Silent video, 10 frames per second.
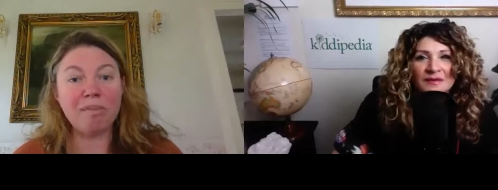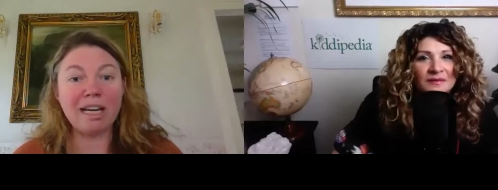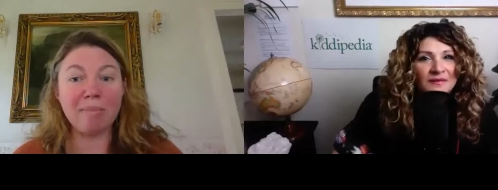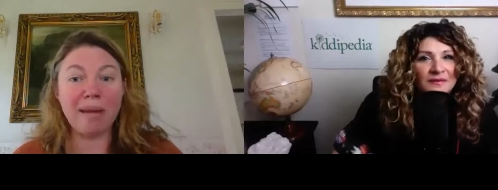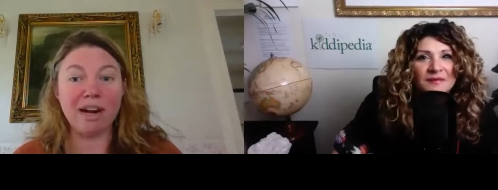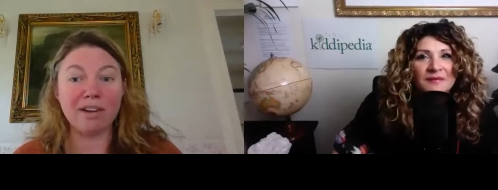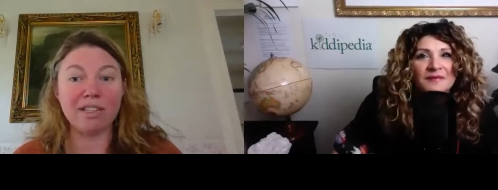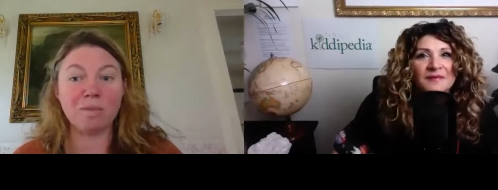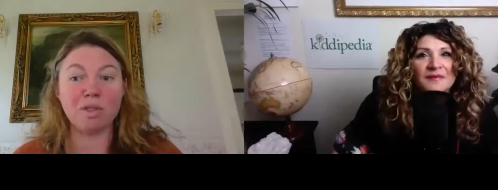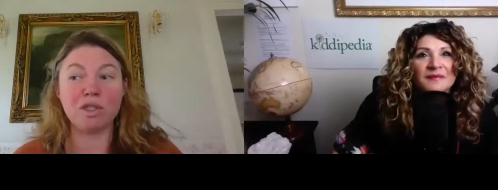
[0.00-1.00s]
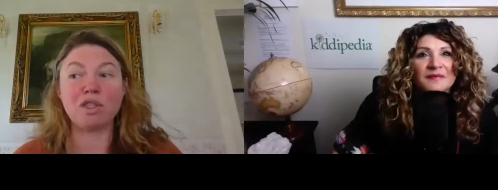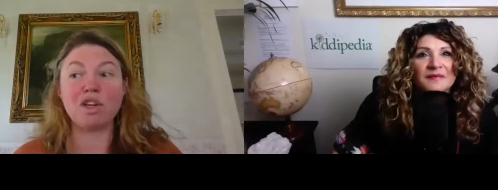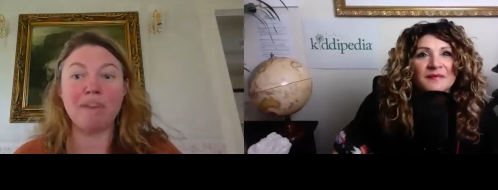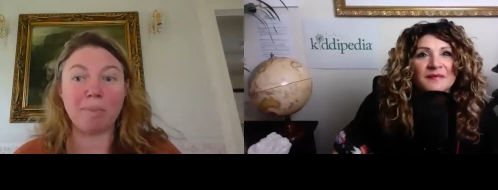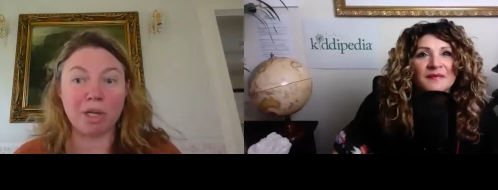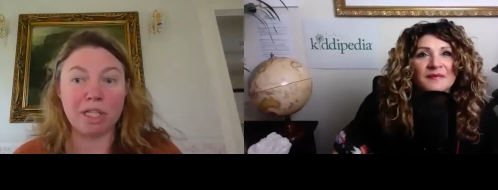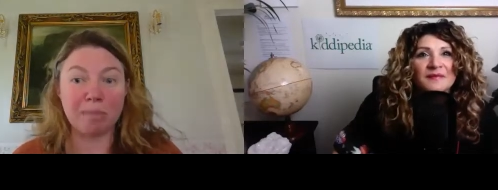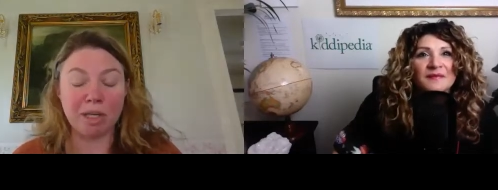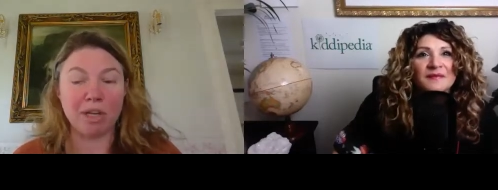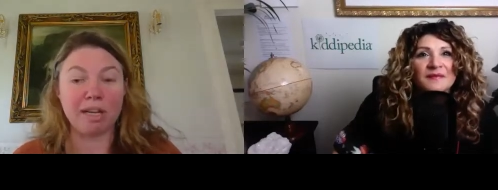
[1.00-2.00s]
Speaker 1: many parents would serve up a
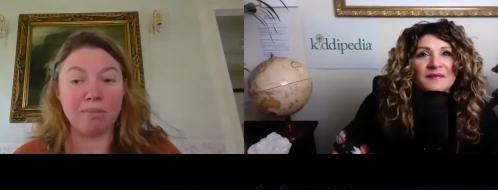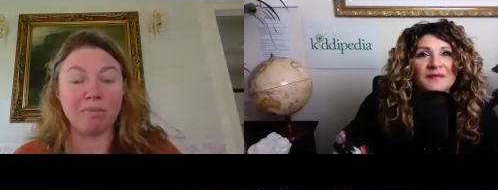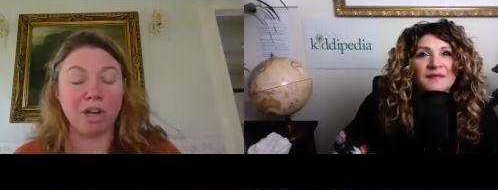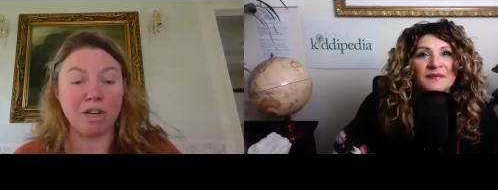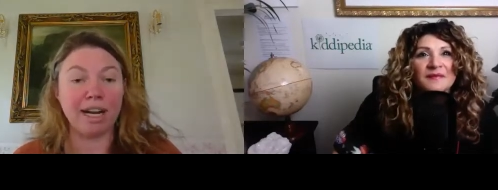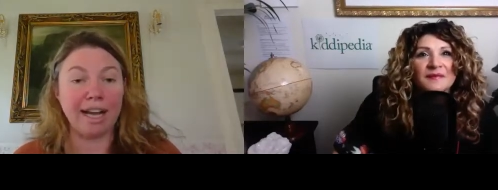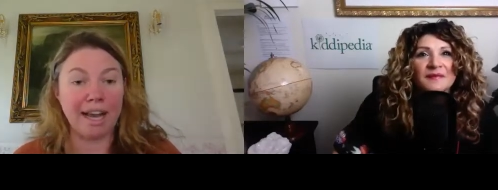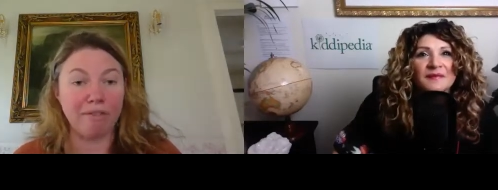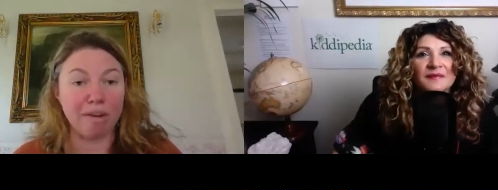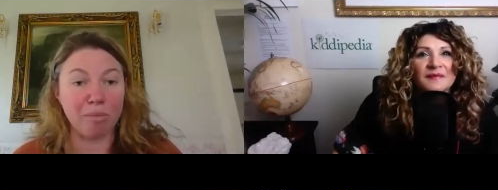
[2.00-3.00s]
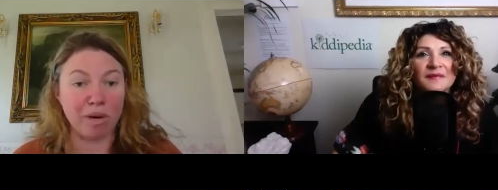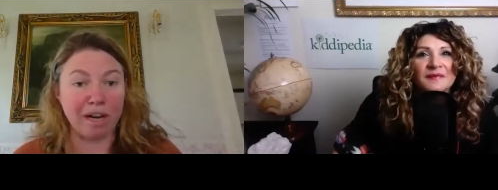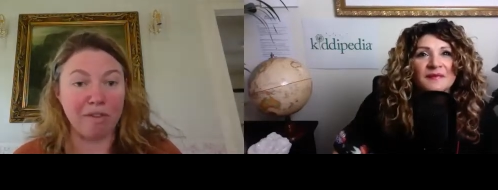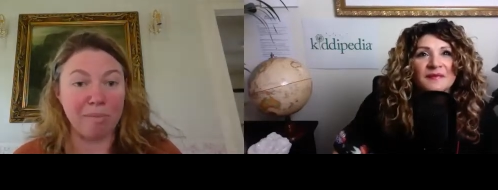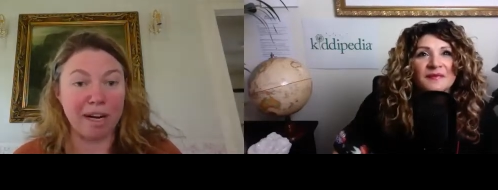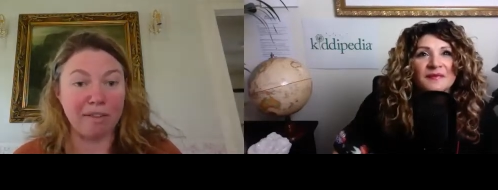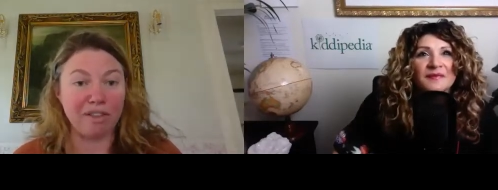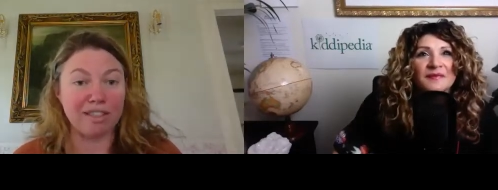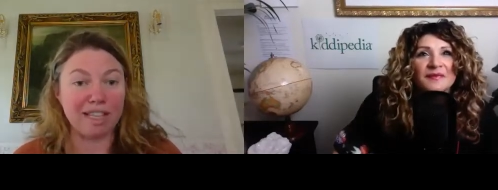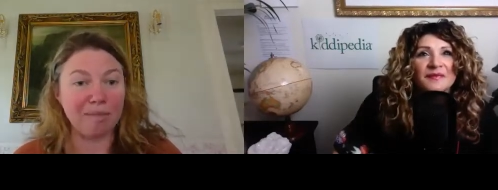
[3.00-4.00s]
Krispy Kreme donut every morning for
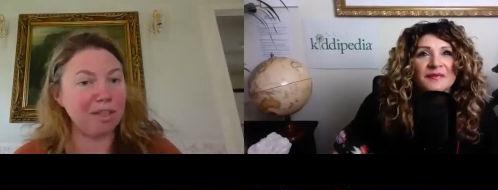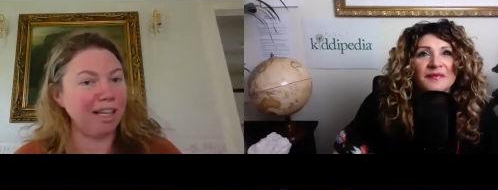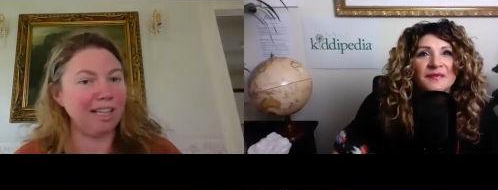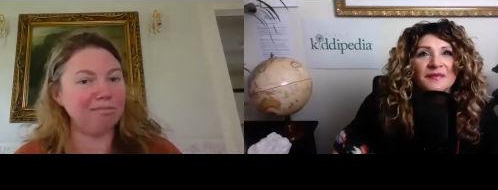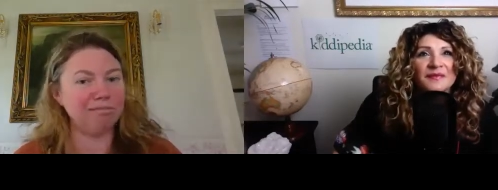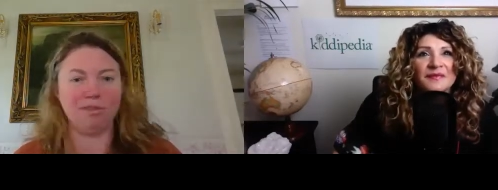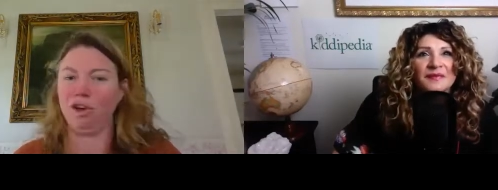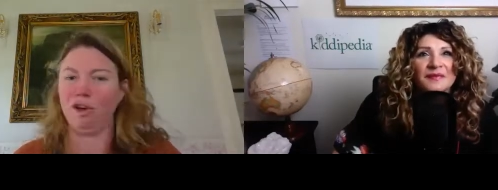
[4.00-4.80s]
breakfast. They'd be like, no,